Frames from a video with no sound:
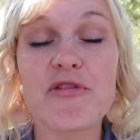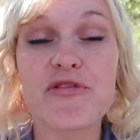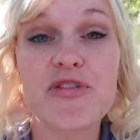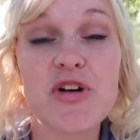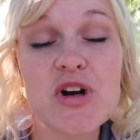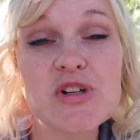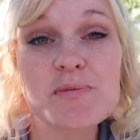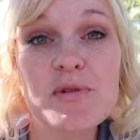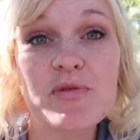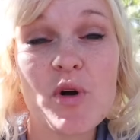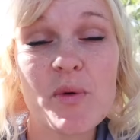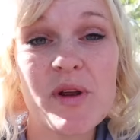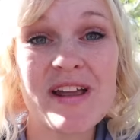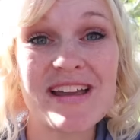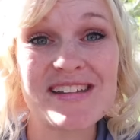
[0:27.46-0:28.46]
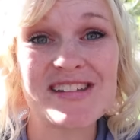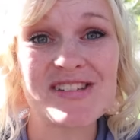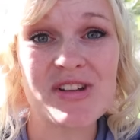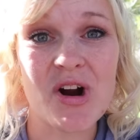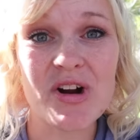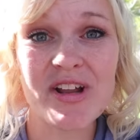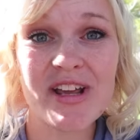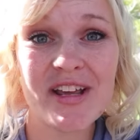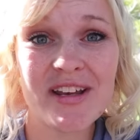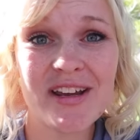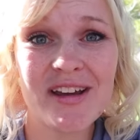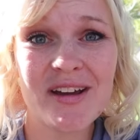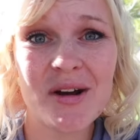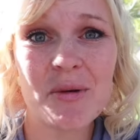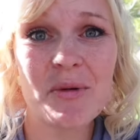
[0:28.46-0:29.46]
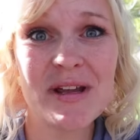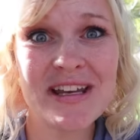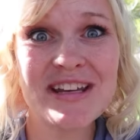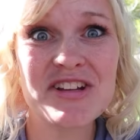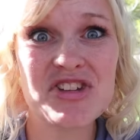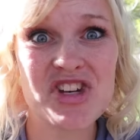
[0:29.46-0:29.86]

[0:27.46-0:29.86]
But first, before we get started, we need to